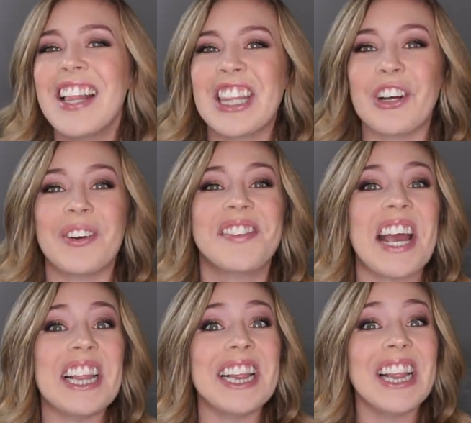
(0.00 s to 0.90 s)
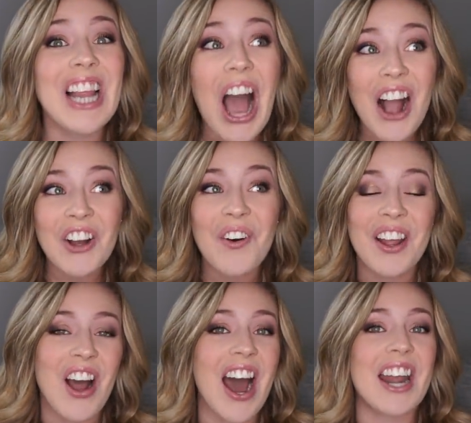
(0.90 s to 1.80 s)
There was a lot
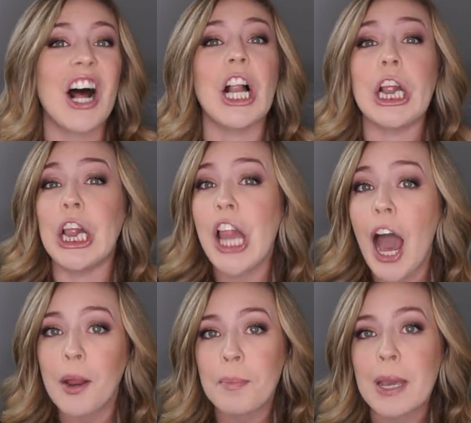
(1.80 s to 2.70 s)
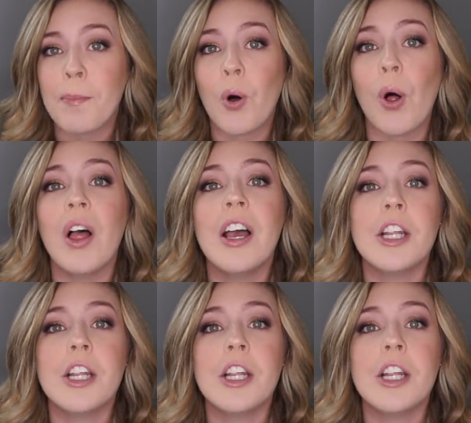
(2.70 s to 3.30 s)
going on, a lot of people.